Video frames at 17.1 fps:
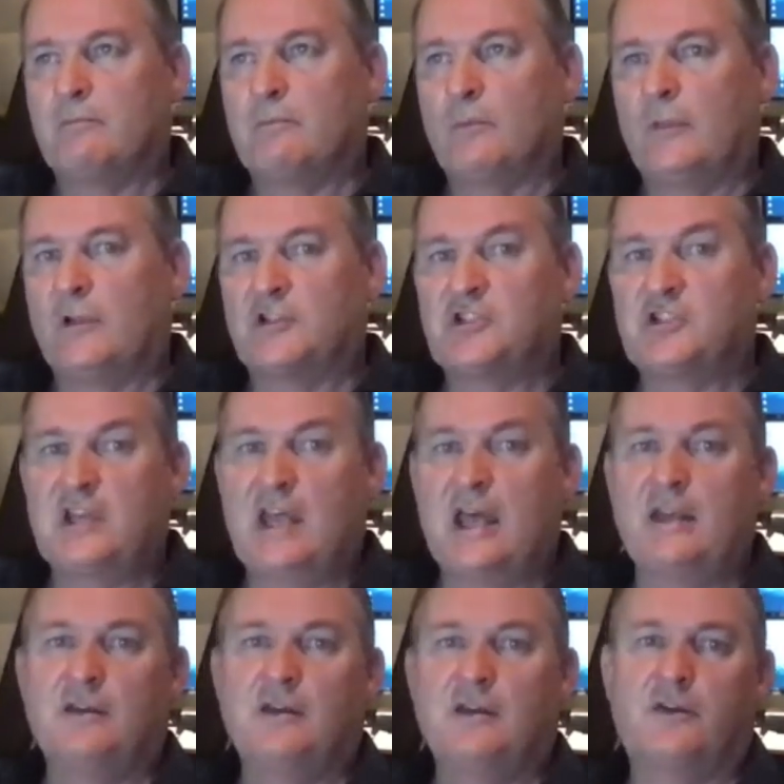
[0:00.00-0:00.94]

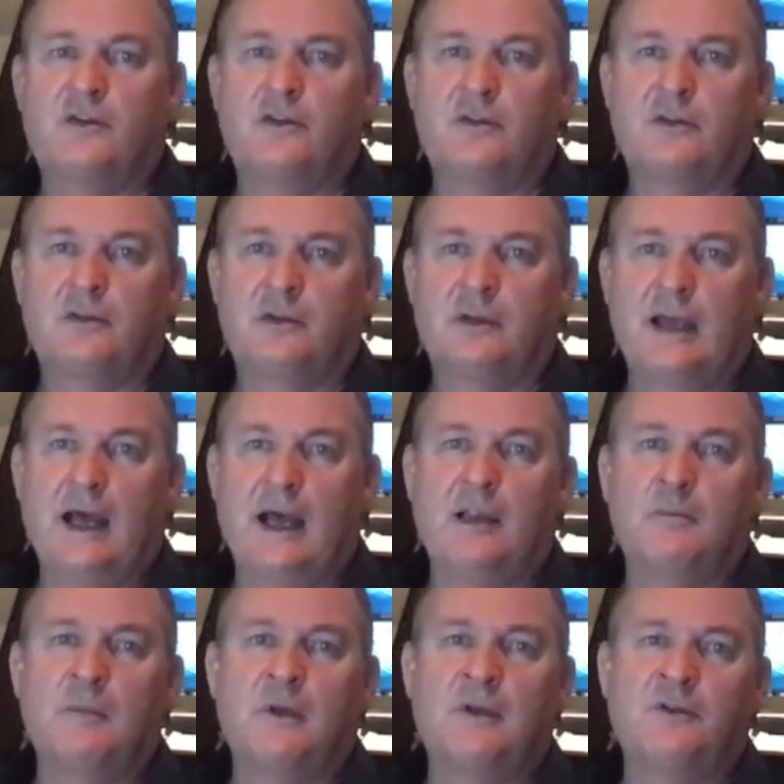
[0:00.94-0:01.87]
standard
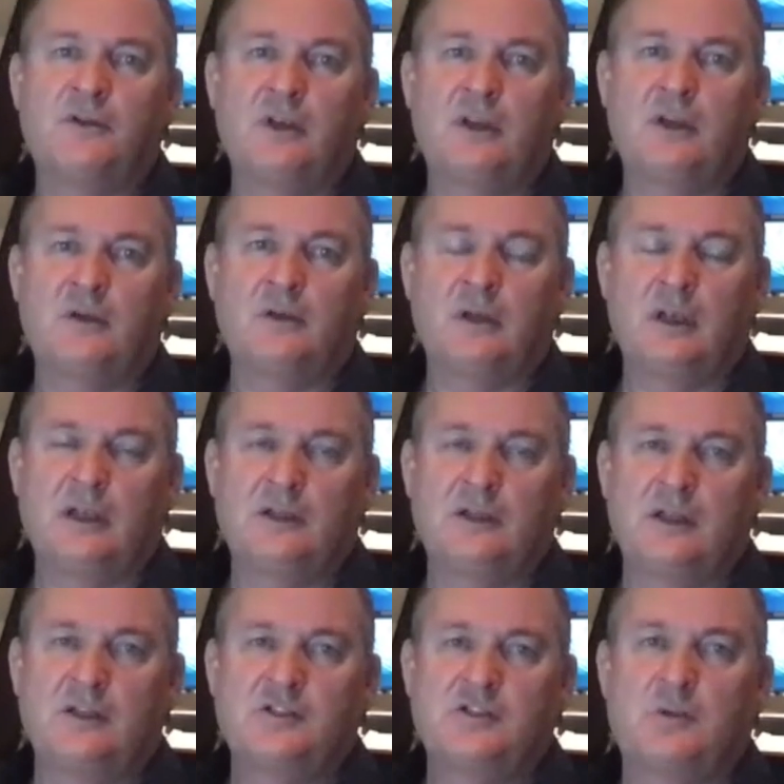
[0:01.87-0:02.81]
element
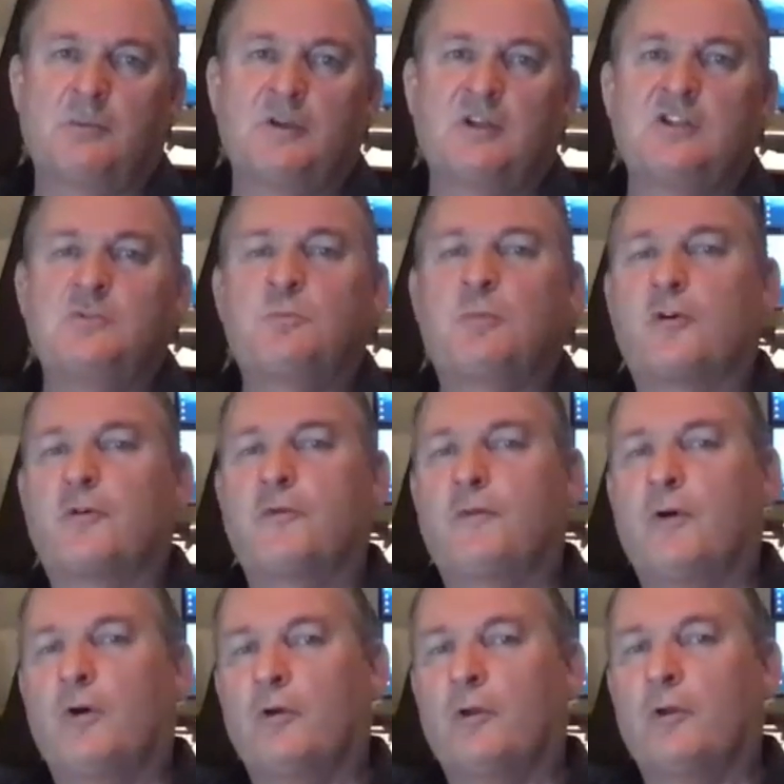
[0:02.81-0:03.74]
in somebody's
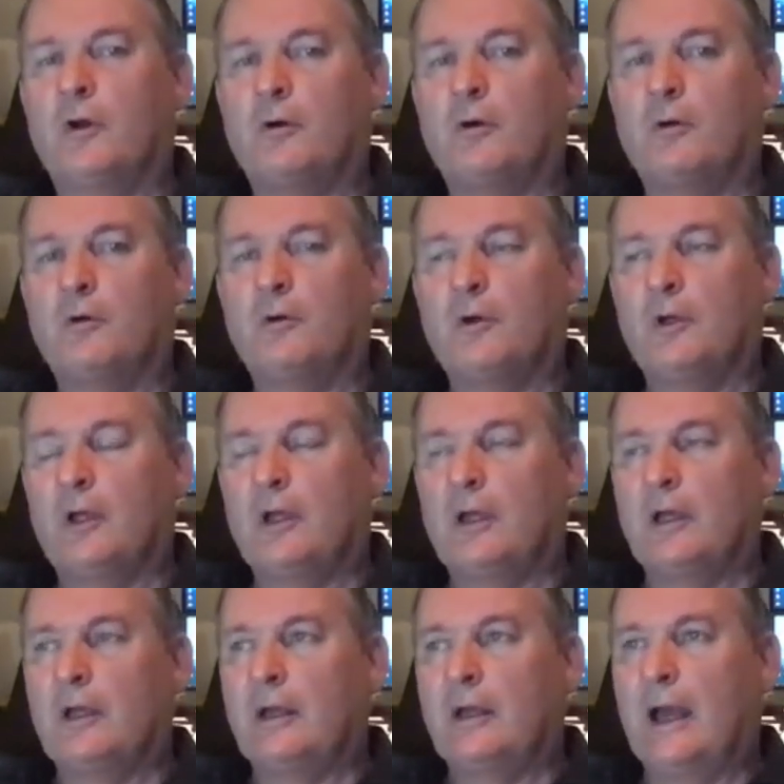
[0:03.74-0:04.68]
portfolio.
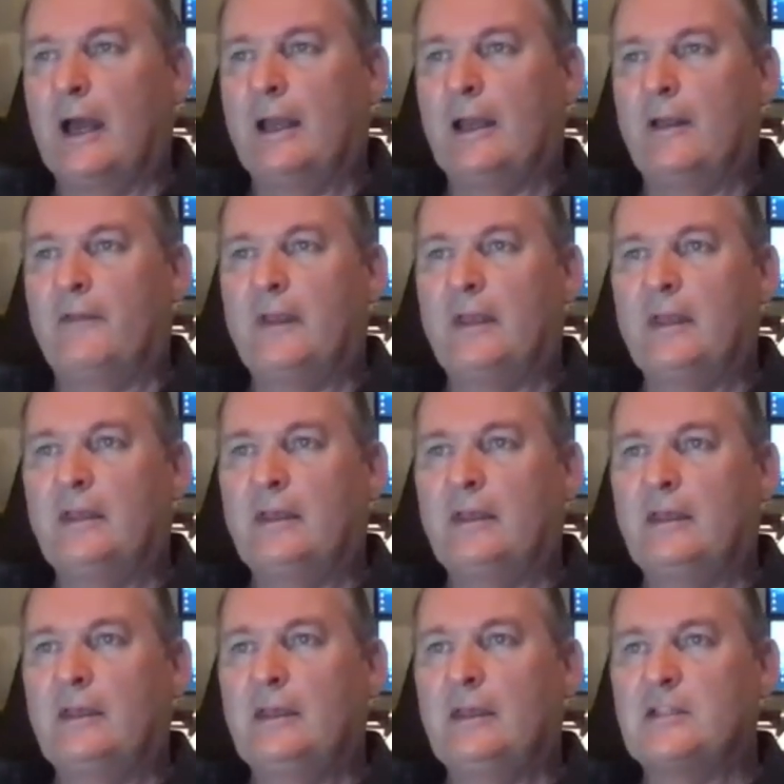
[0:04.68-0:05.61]
And I think
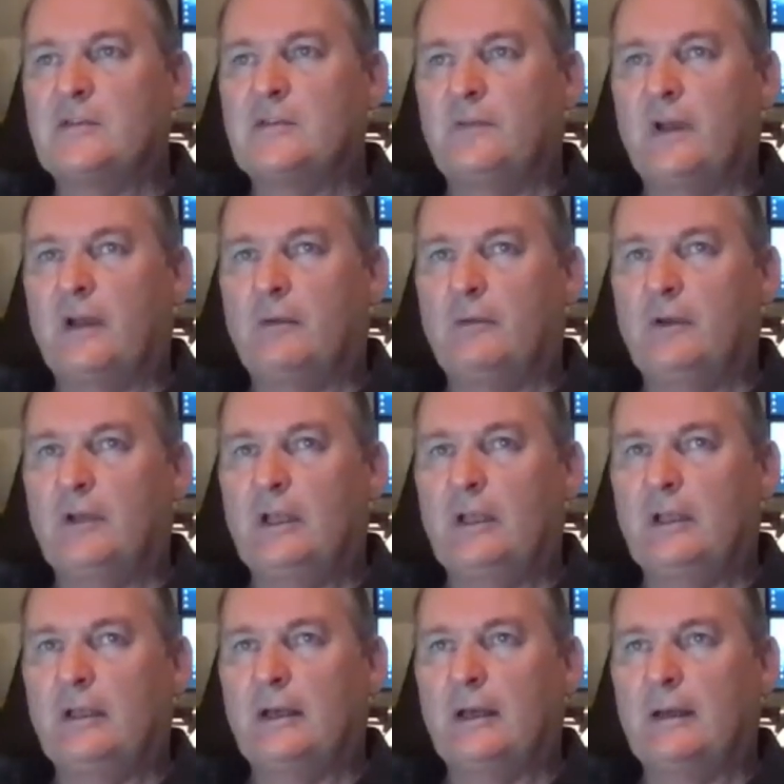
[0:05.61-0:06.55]
he is
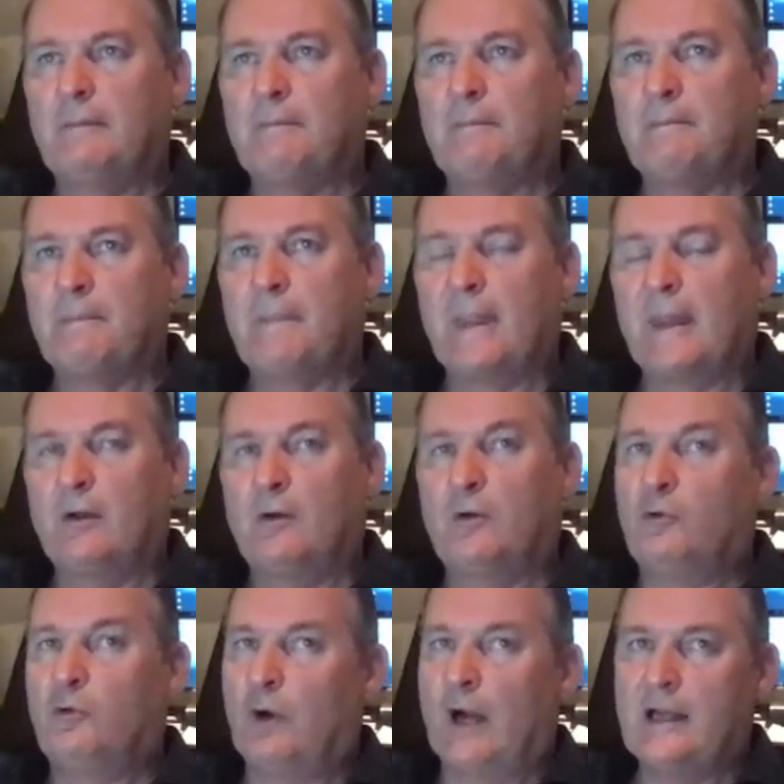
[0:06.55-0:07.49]
very
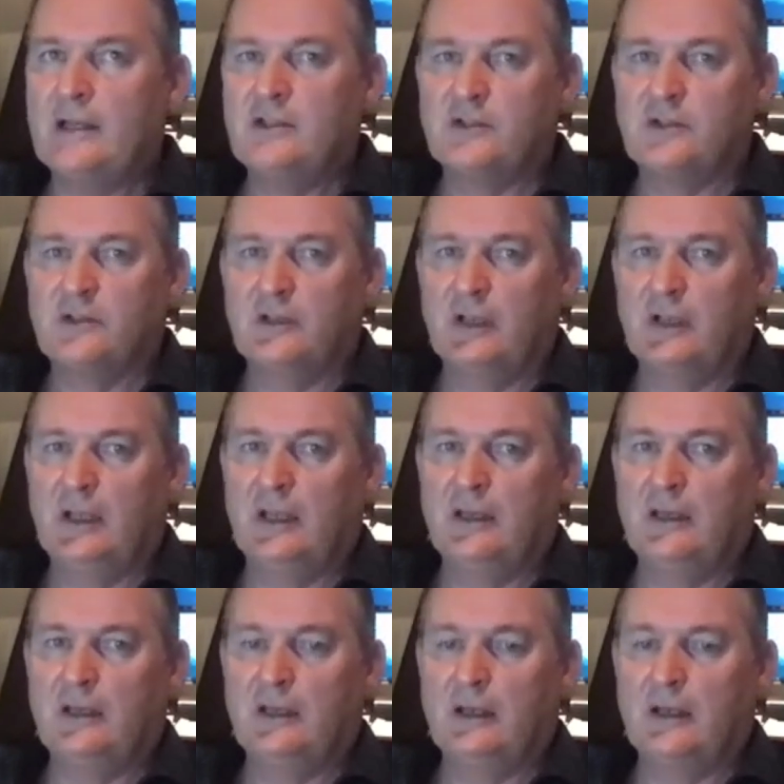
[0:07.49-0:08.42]
right
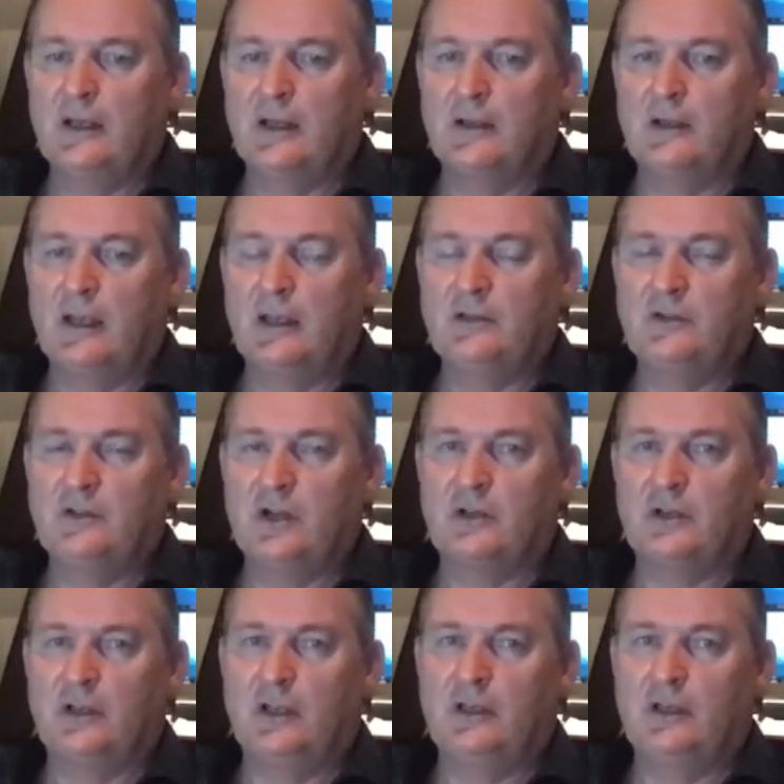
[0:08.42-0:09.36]
in
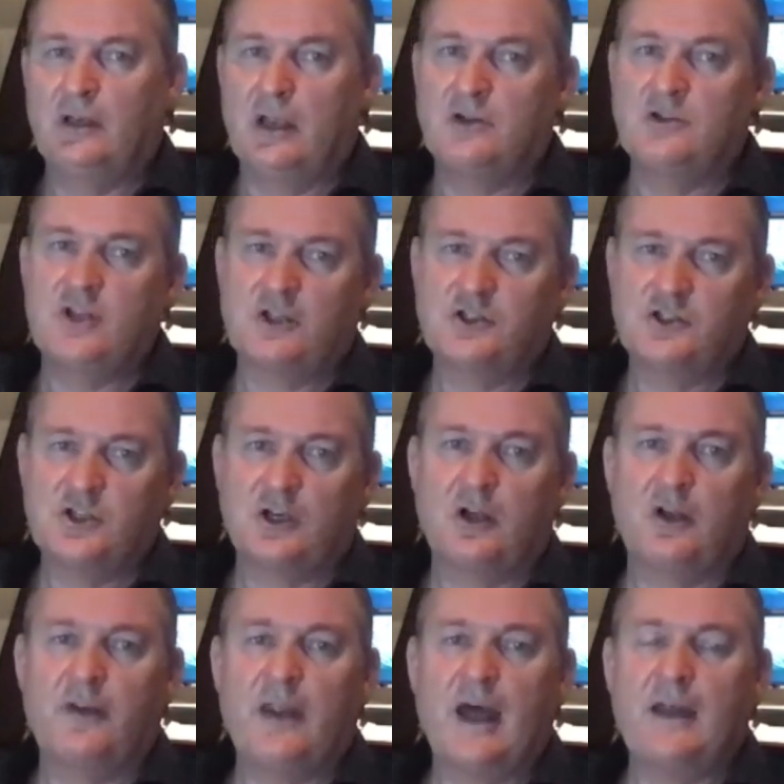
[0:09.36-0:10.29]
touching
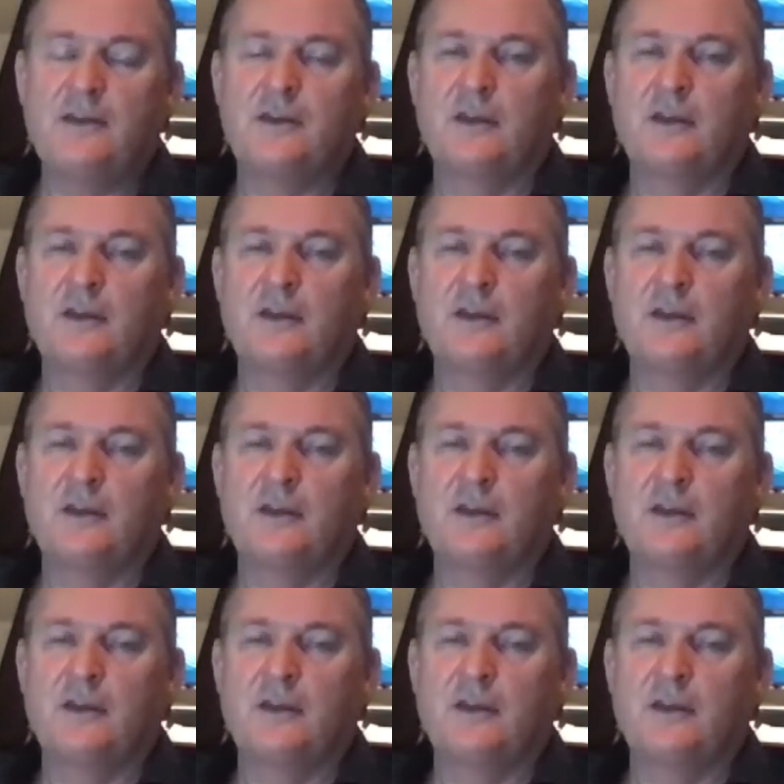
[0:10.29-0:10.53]
on that.